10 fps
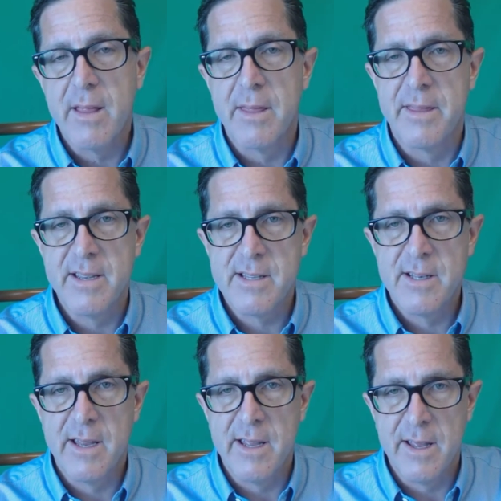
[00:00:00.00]

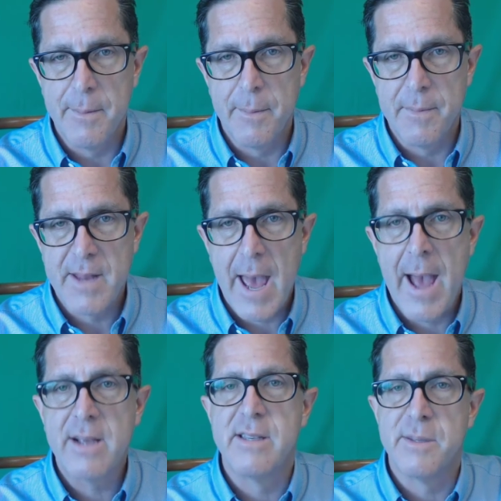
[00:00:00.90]
This
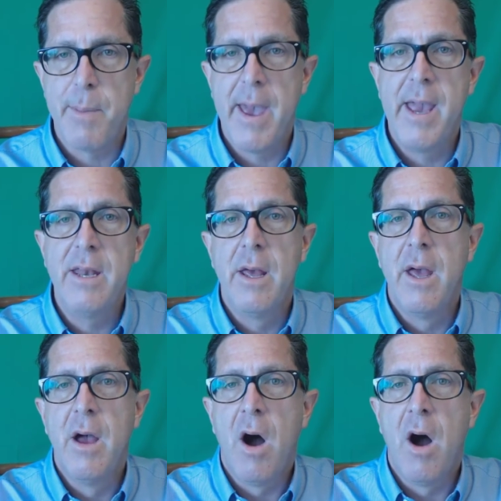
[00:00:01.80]
tax is paid